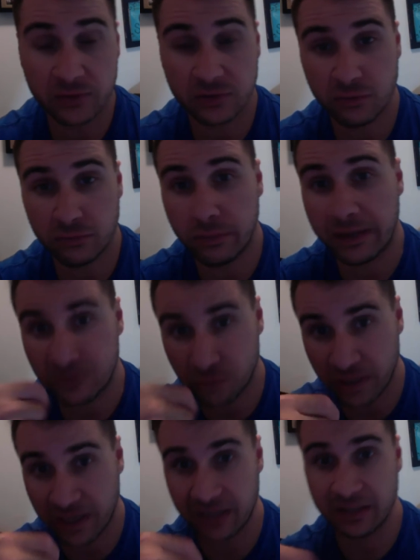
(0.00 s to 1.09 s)
And so by
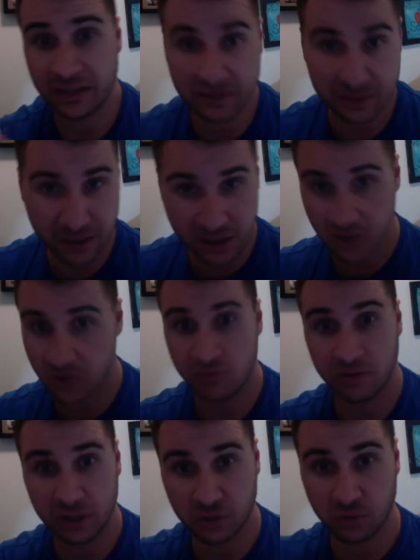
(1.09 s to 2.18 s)
drinking this, you
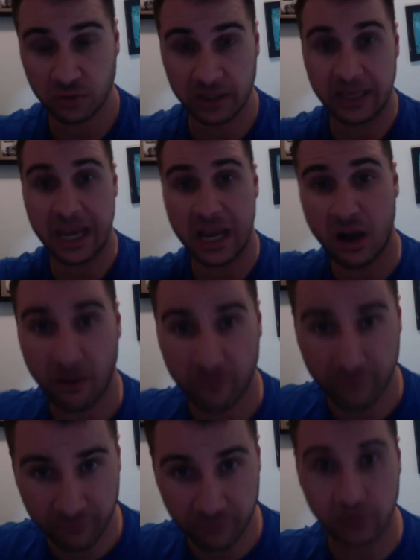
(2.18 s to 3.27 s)
literally take
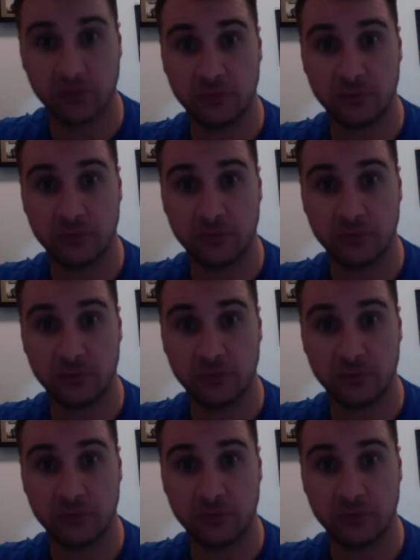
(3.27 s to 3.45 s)
off